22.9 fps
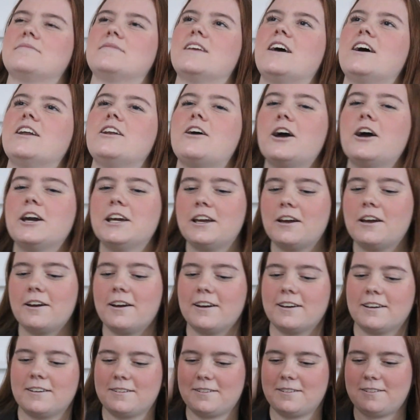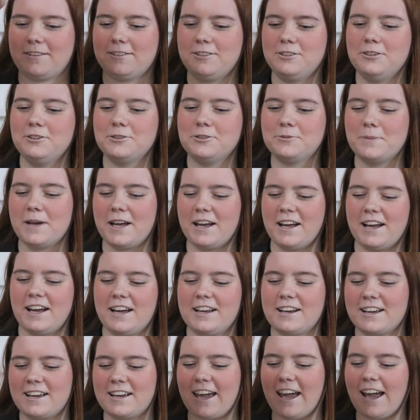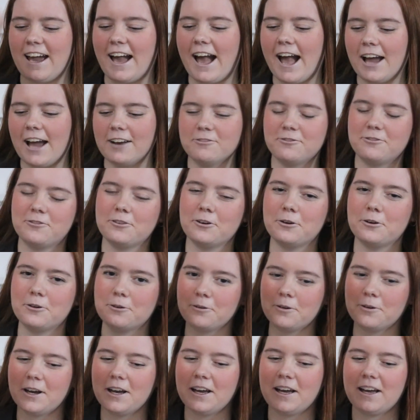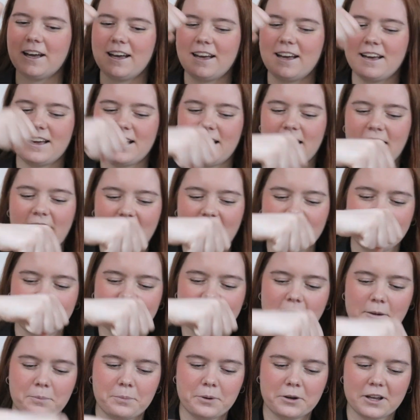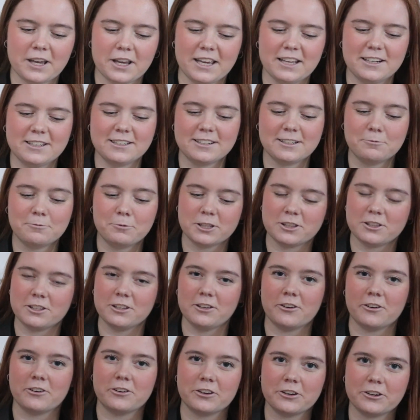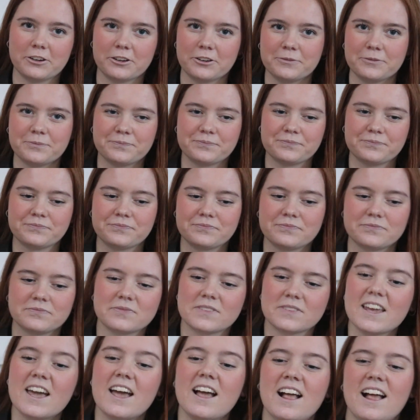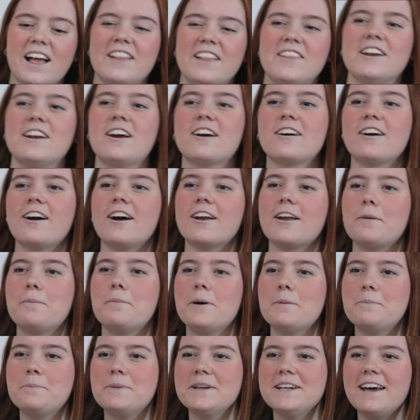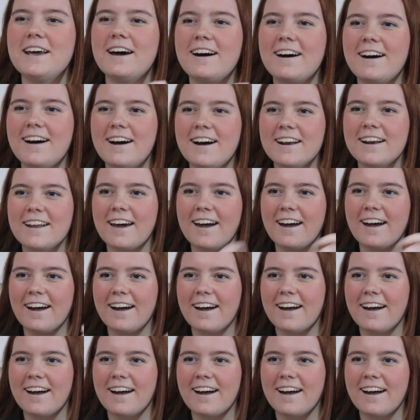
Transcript: And I use my hand, I get a handful, and then I put it in with the yoghurt. And then I cut up a banana.